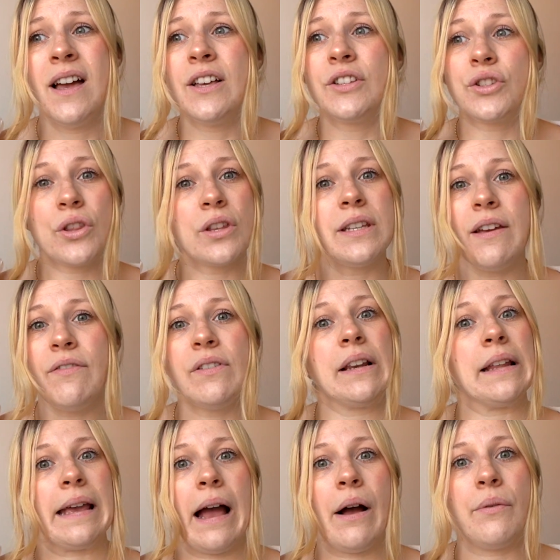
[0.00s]
So they're
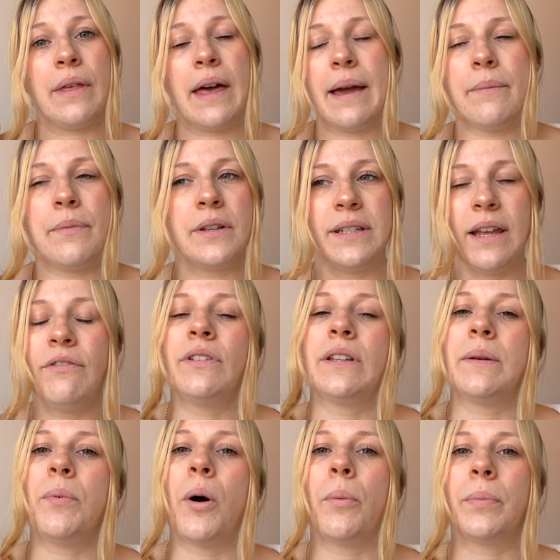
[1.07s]
definitely out there, they're
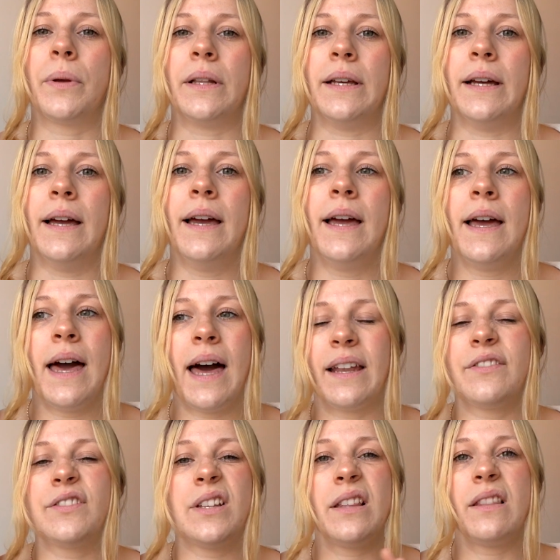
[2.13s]
definitely popular, and
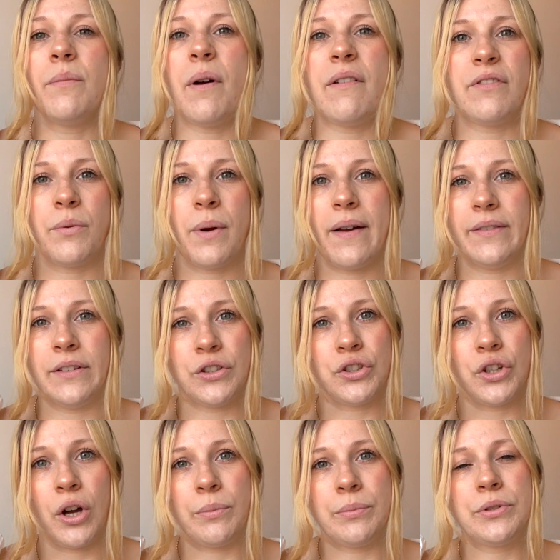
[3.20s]
I've seen them everywhere in the shop.